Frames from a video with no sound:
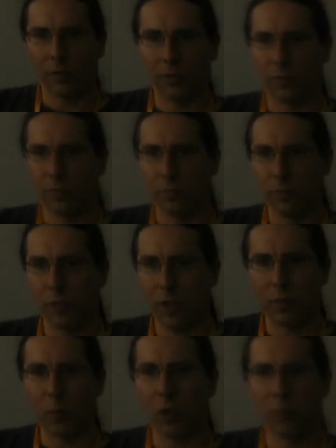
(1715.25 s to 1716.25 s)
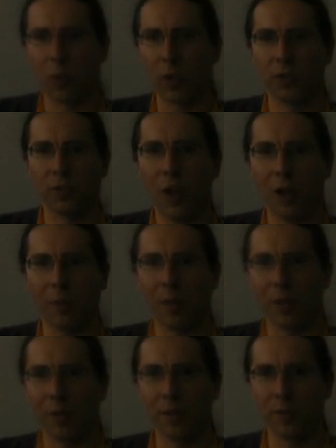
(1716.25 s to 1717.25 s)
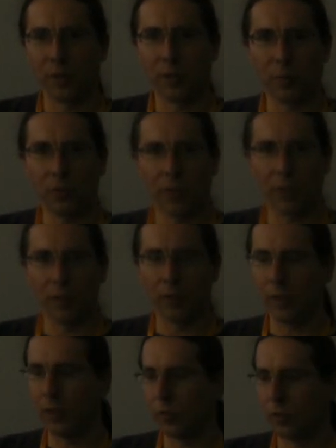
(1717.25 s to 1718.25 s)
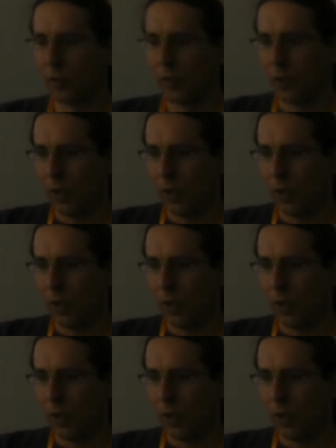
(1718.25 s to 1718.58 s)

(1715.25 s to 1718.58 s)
it's kind of more important to talk about it than to demonstrate it, is